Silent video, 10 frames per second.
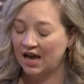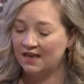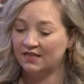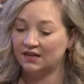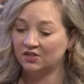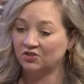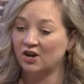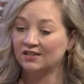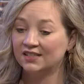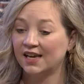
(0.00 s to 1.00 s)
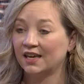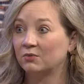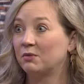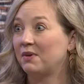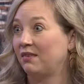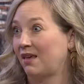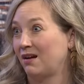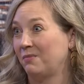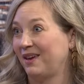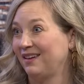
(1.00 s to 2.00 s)
And then a strong second would be
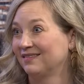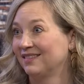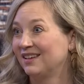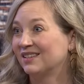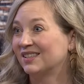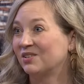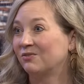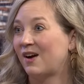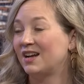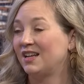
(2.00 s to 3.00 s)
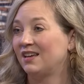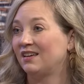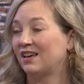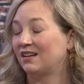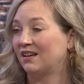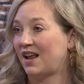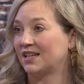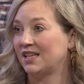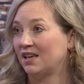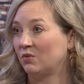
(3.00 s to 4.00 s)
therapy. Mm-hmm. So finding and
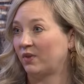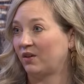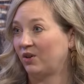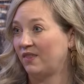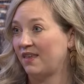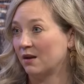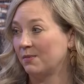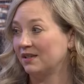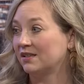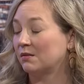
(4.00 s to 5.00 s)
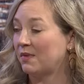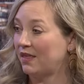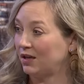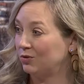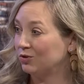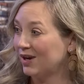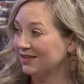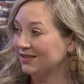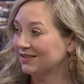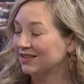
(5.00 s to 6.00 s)
connecting with a good therapist, someone that you
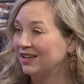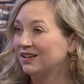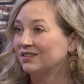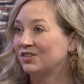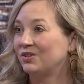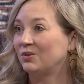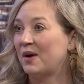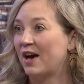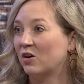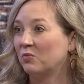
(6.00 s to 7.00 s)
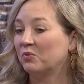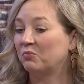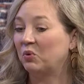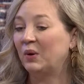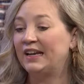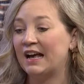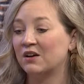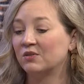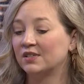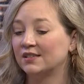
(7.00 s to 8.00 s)
trust, to help point
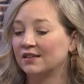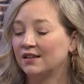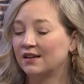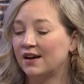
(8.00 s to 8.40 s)
out